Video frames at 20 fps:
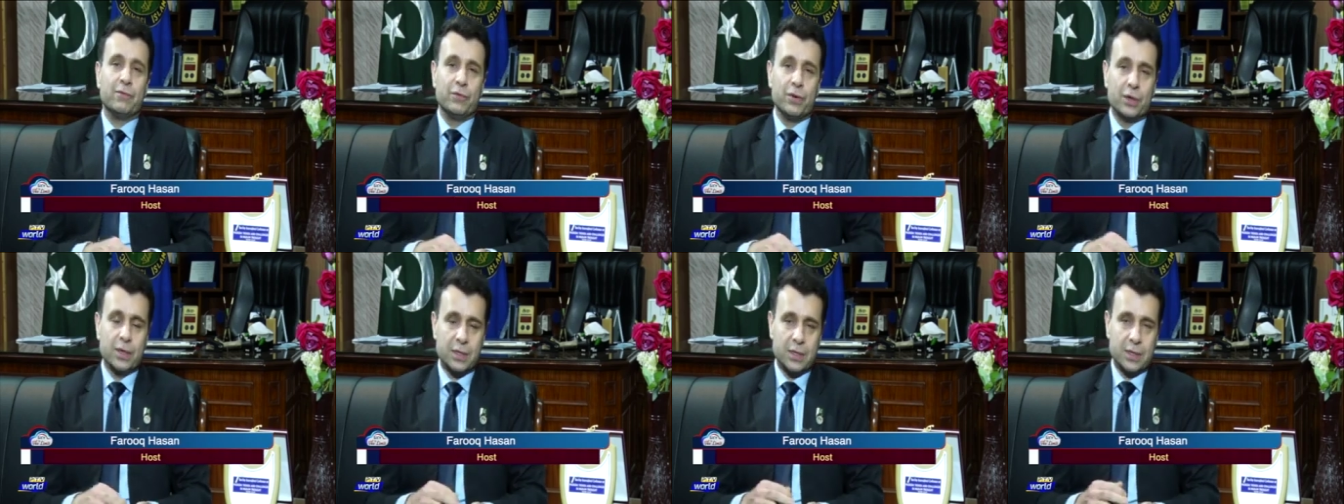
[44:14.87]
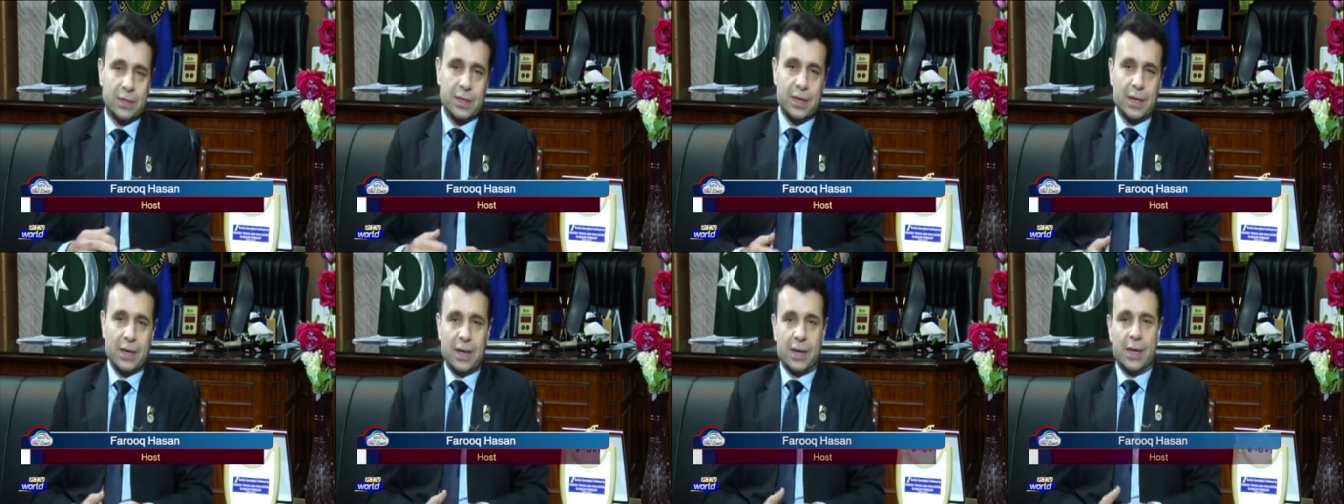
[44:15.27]
Viewers,
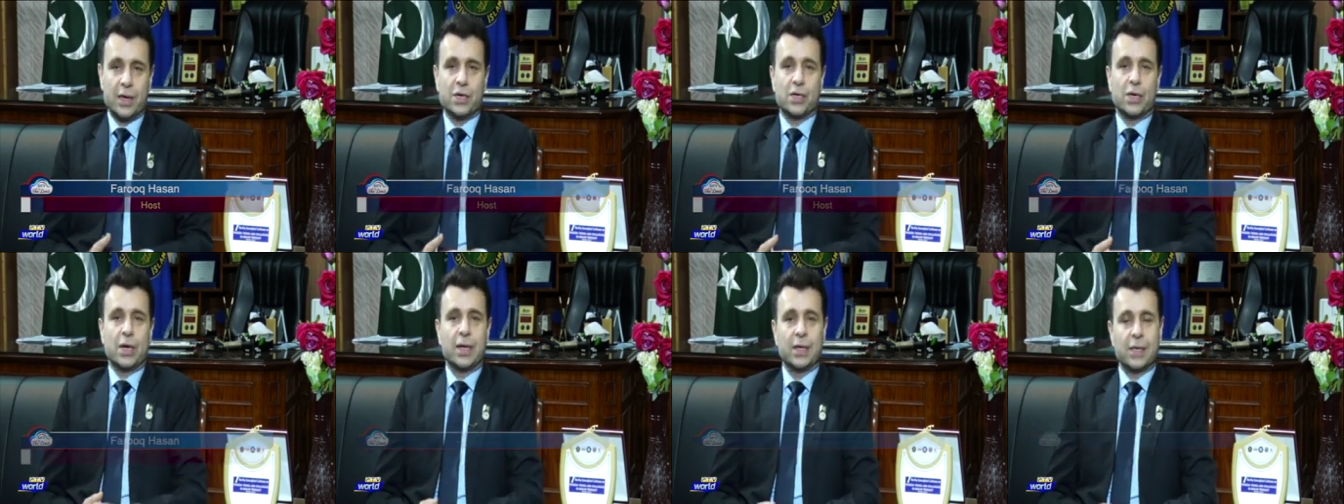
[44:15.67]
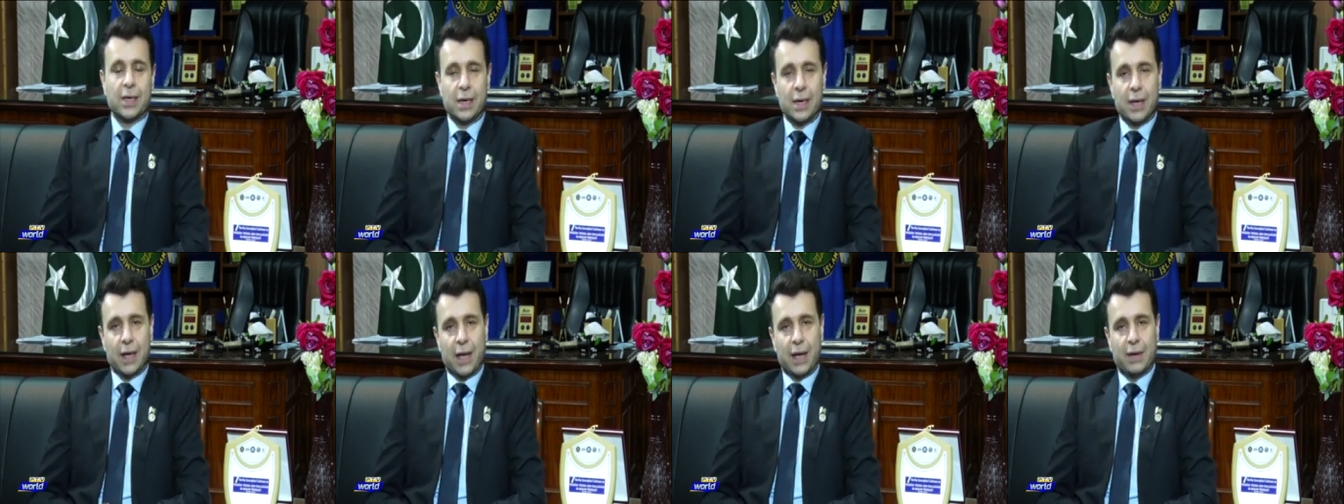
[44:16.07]
inshallah
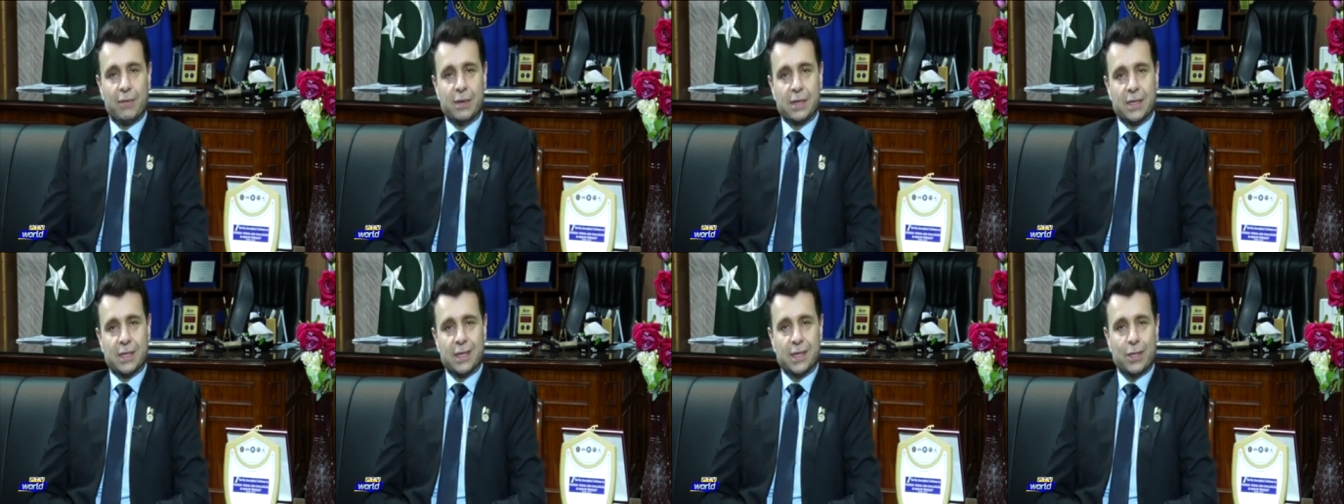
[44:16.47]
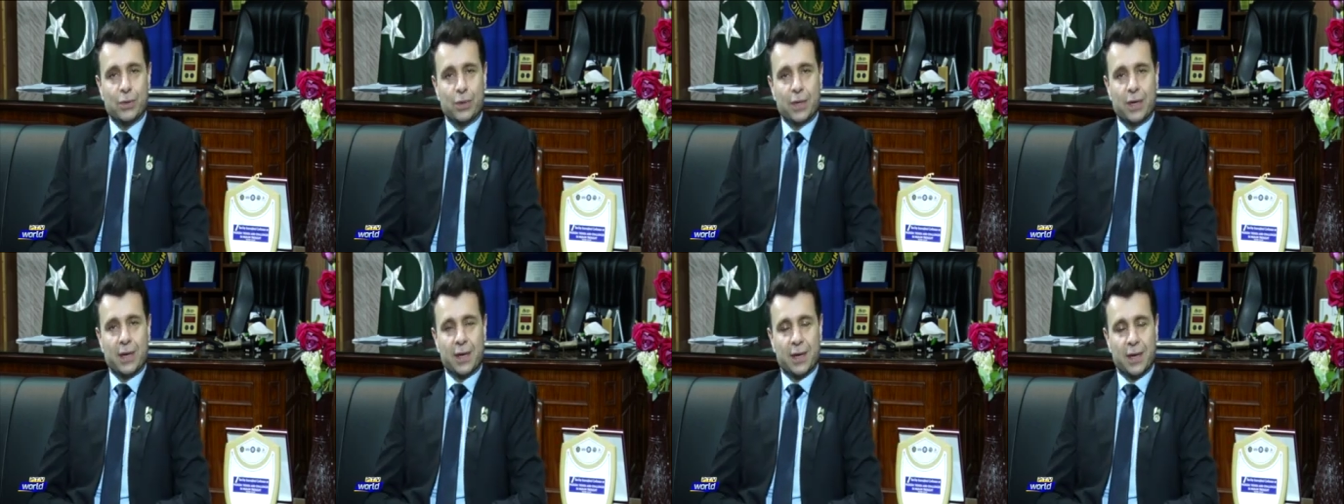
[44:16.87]
ta'ala, I will see you
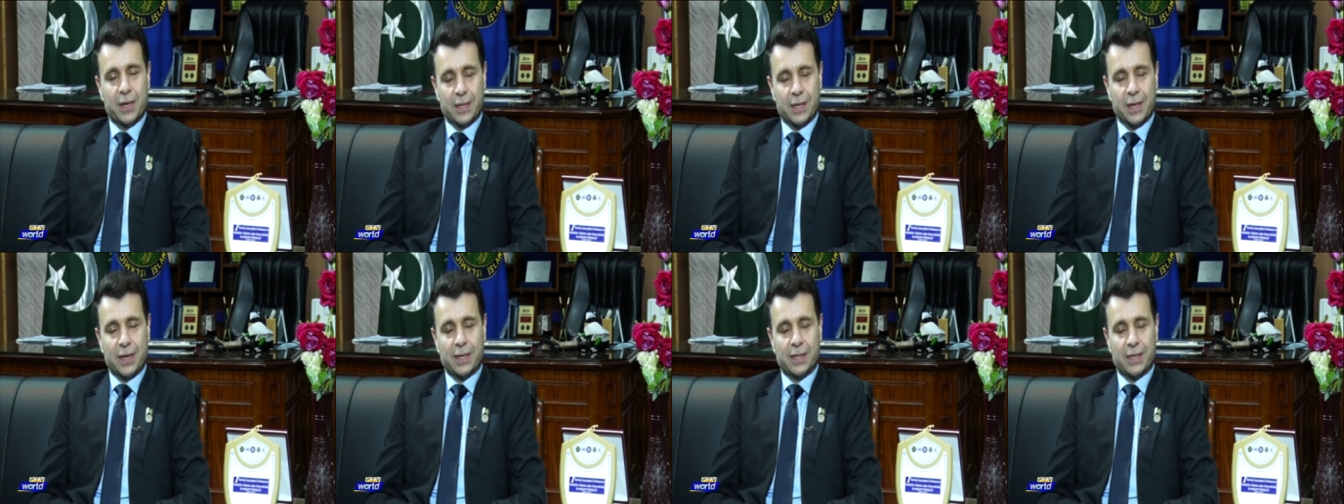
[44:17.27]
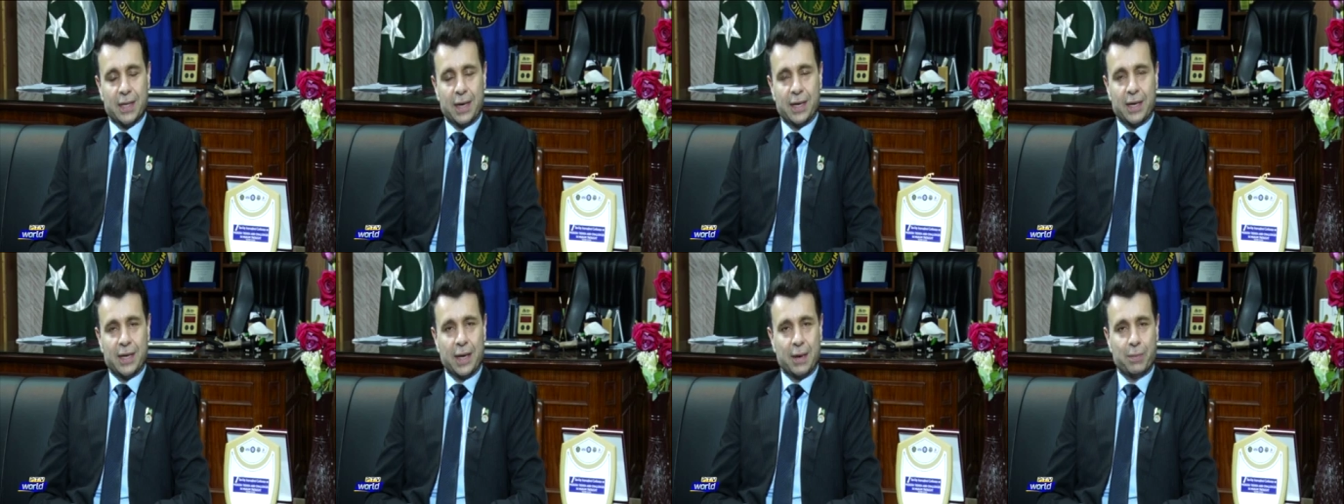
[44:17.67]
in another
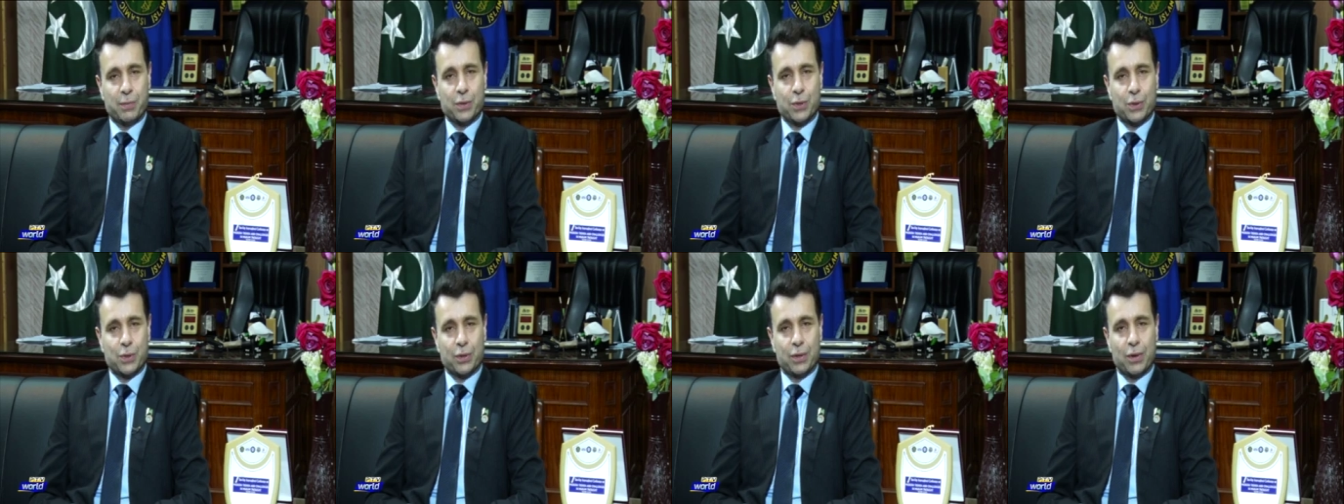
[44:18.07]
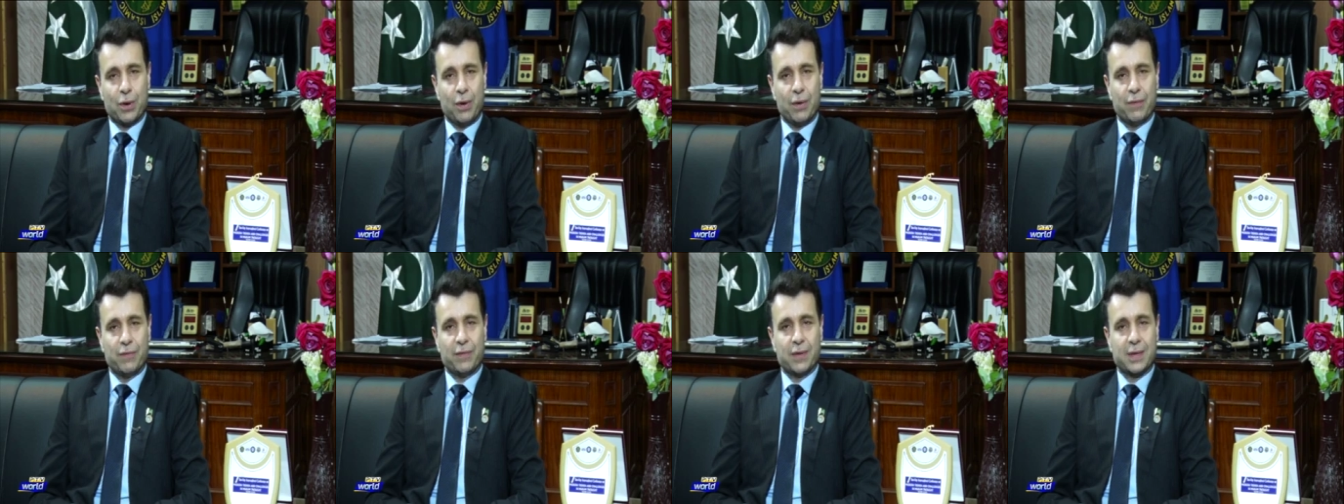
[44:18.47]
exciting episode
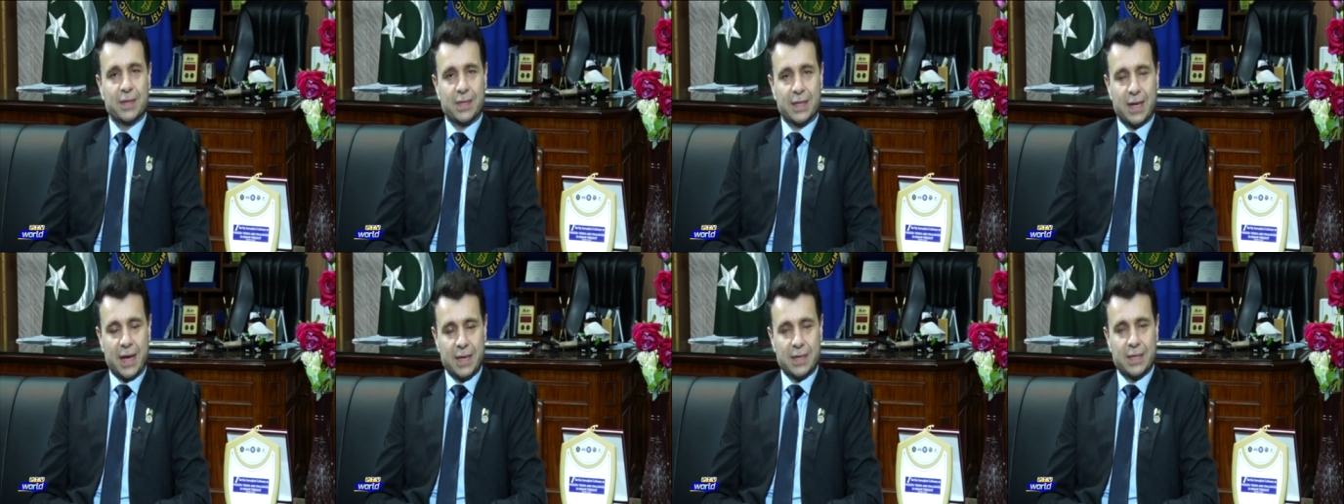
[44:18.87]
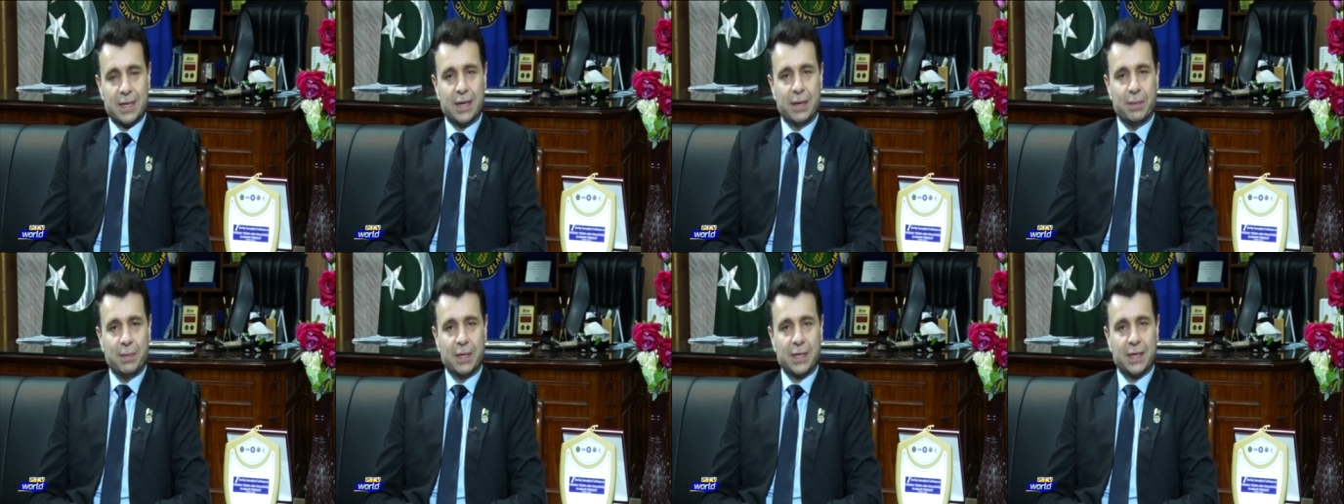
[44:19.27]
of Sky is the
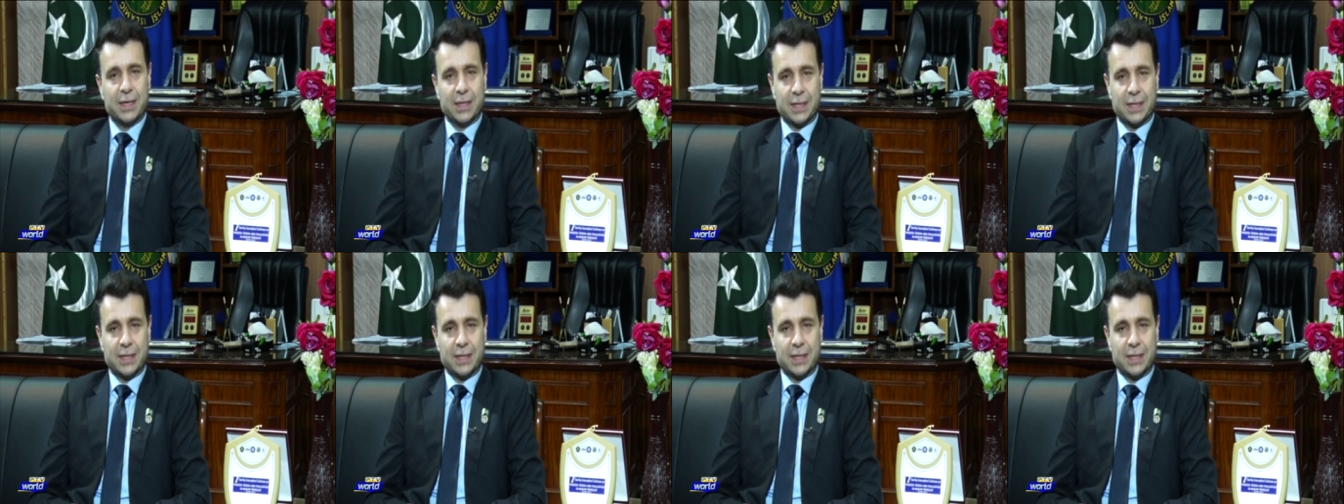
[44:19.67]
Limit.